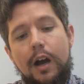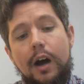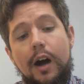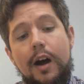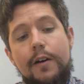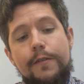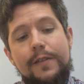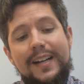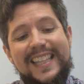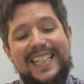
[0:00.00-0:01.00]
of
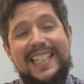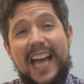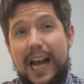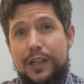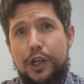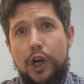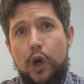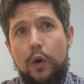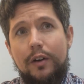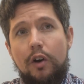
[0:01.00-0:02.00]
the tax
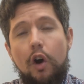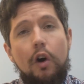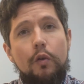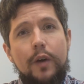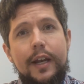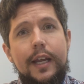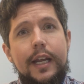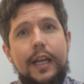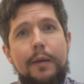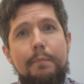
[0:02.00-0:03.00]
code
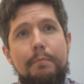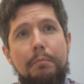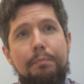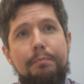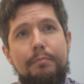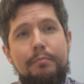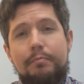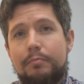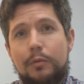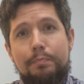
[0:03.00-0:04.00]
already
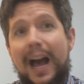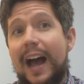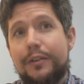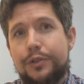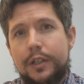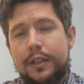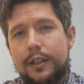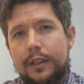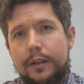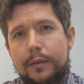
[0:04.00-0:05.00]
passed
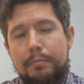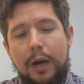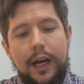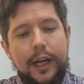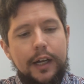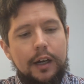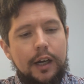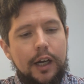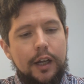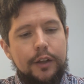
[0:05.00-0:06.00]
by
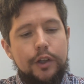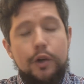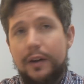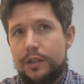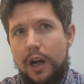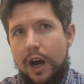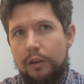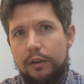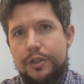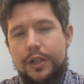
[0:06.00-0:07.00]
the U.S.
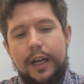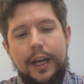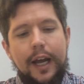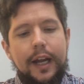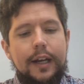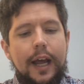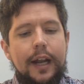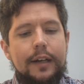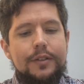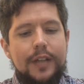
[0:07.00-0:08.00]
Congress
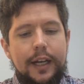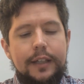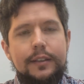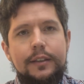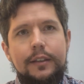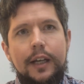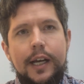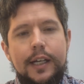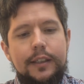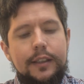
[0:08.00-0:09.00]
and Senate
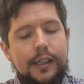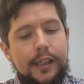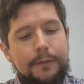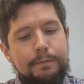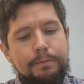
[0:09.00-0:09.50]
and